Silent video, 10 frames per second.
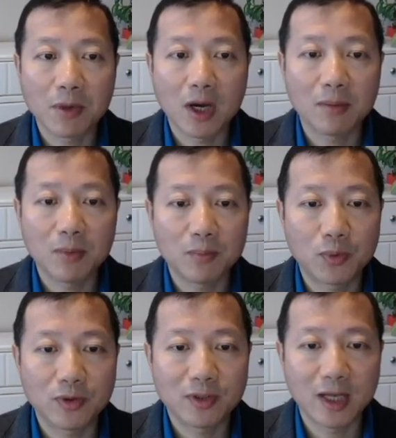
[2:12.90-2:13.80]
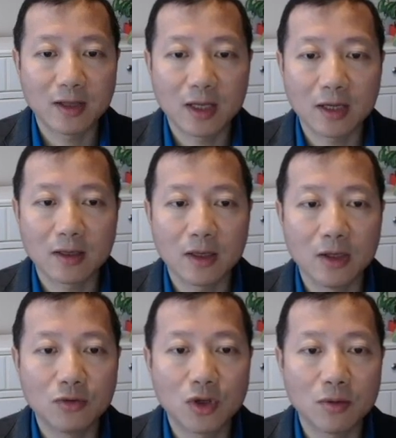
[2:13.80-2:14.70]
I'm going to be presenting the
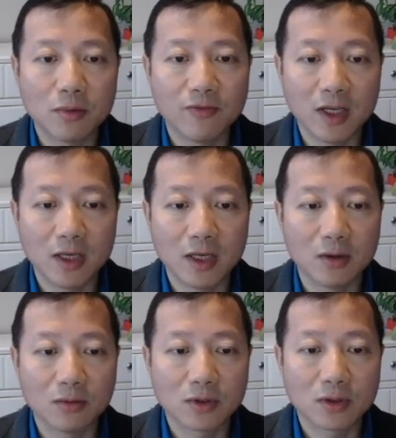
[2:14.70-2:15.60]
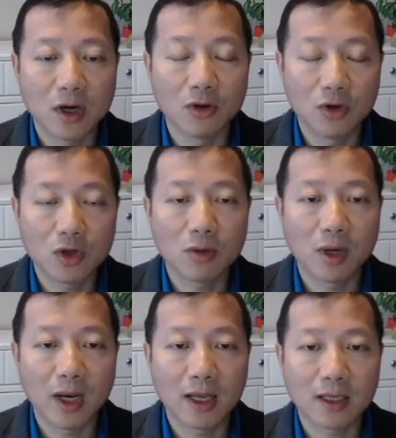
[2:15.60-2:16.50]
YouTube videos or
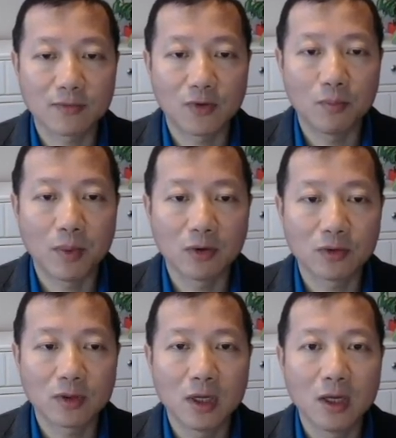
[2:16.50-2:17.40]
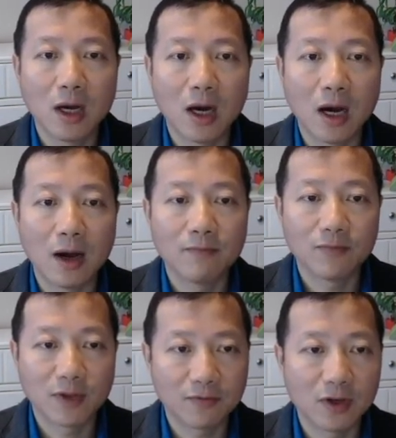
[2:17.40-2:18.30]
YouTube links for both
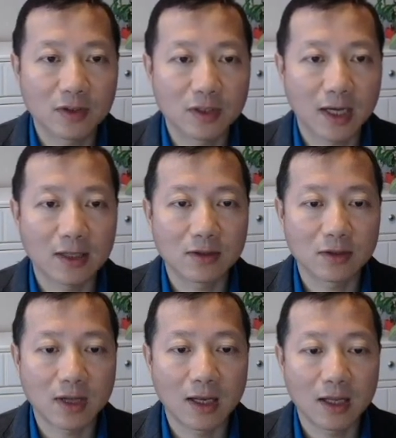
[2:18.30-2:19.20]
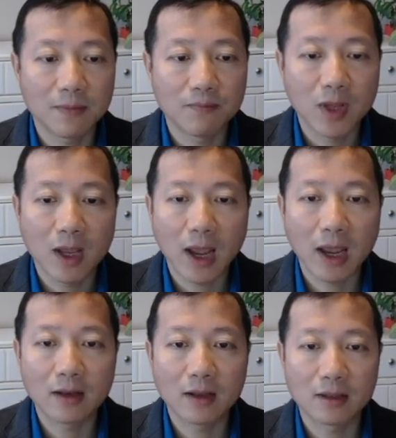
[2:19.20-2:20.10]
the first case study
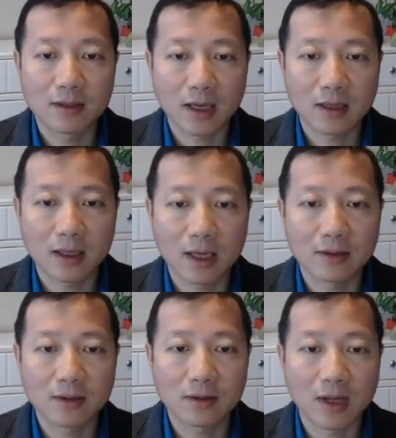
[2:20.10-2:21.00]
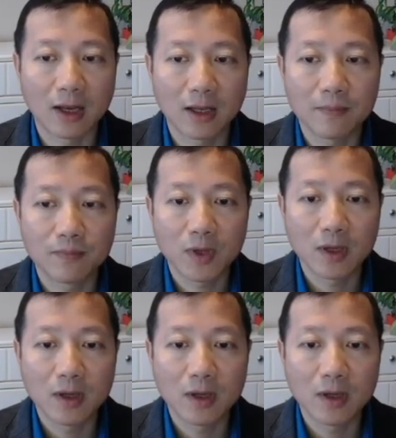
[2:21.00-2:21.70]
and the second case study.